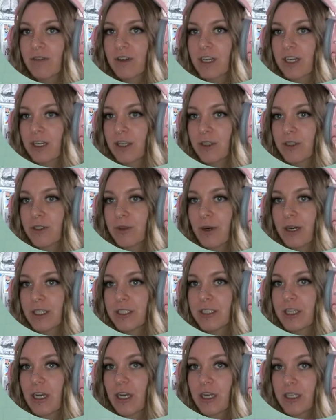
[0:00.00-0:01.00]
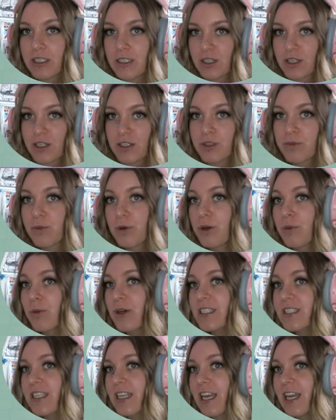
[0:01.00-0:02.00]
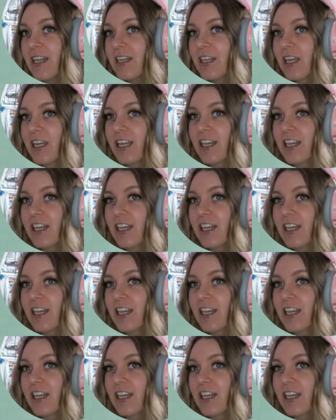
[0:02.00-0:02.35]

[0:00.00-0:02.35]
We're gonna go to our doctors. We're once again